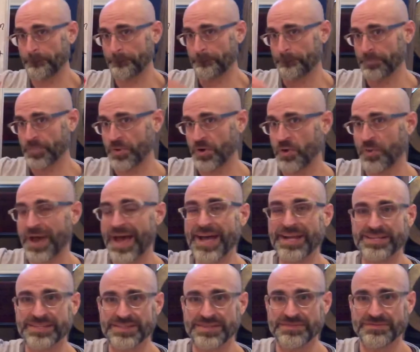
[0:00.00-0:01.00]

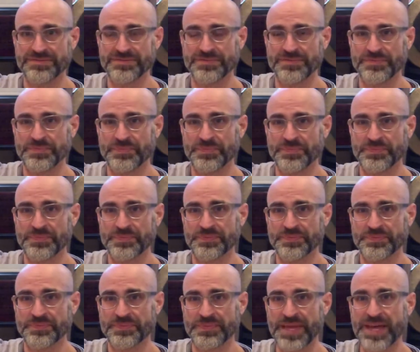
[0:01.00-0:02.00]
proactive
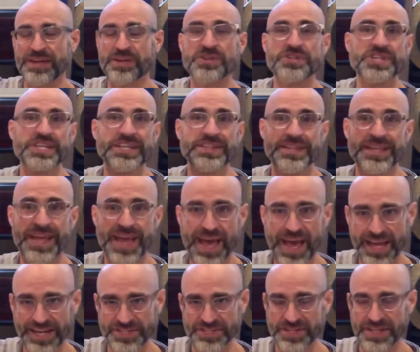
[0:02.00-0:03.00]
energy, the
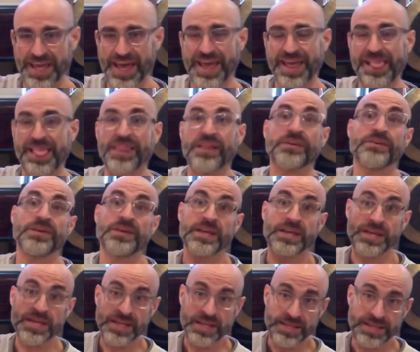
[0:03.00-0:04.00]
action, at,
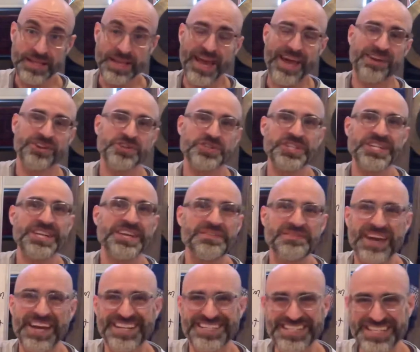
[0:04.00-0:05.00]
the energy of
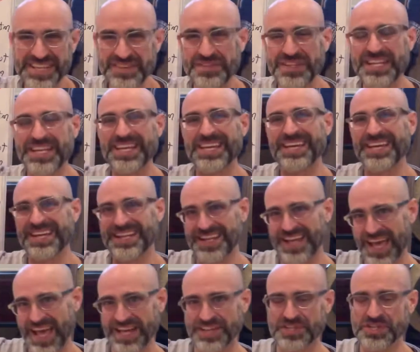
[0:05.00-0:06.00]
activity and
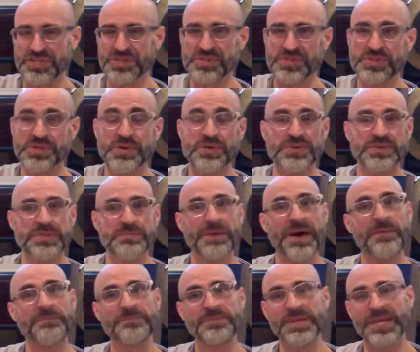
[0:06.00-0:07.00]
action. So it's
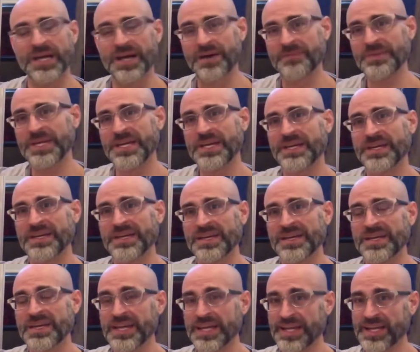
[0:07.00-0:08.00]
about becoming,
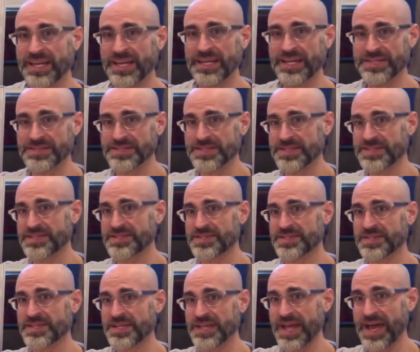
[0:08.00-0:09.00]
and again, as
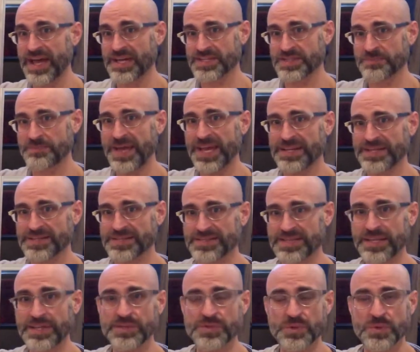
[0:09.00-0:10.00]
this aspect
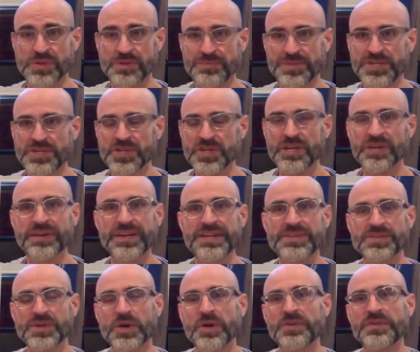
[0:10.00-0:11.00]
six or the missionary
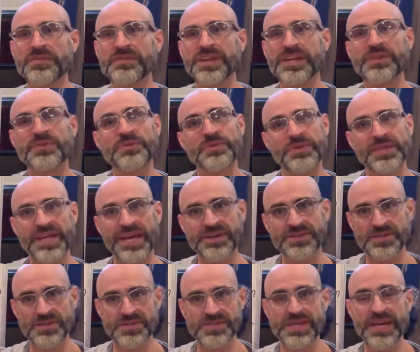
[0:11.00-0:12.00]
is cultivated through the
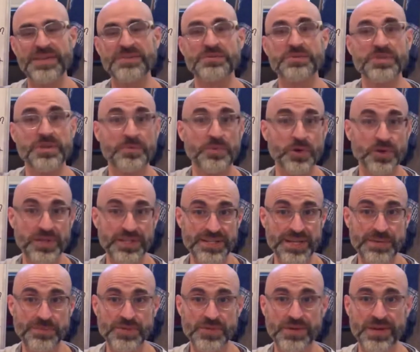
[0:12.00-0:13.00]
exercise, which I'm going to
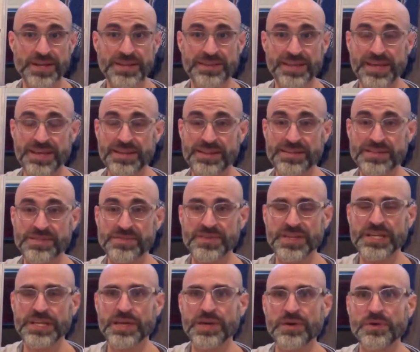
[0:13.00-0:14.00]
demonstrate at the end of this
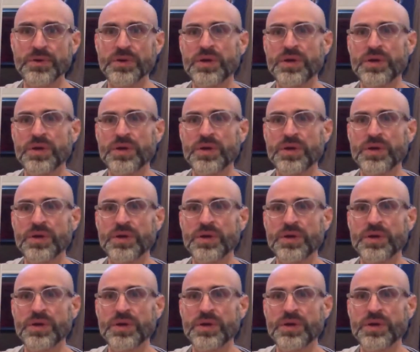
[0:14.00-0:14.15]
video,